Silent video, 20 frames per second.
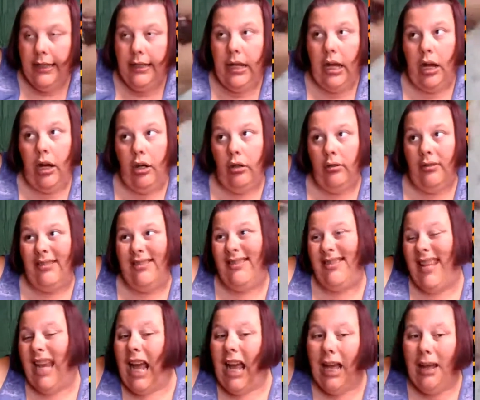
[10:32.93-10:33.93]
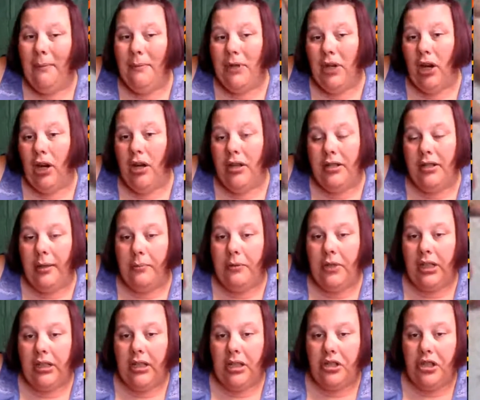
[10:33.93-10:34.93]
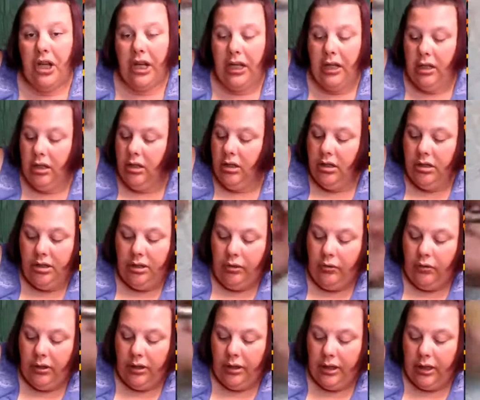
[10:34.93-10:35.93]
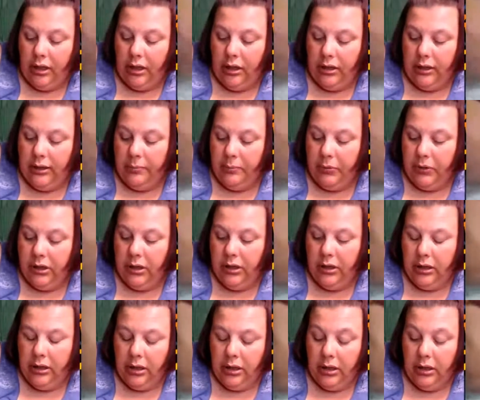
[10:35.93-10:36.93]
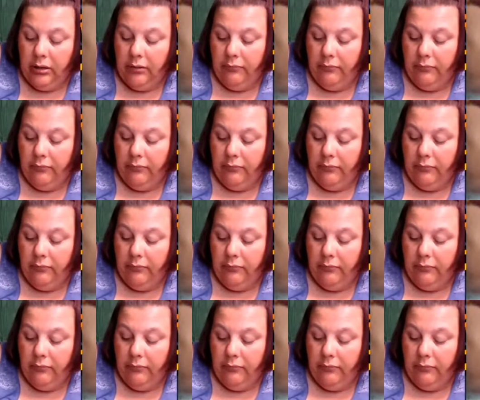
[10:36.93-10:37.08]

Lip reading: Now, times are subject to change due to things, but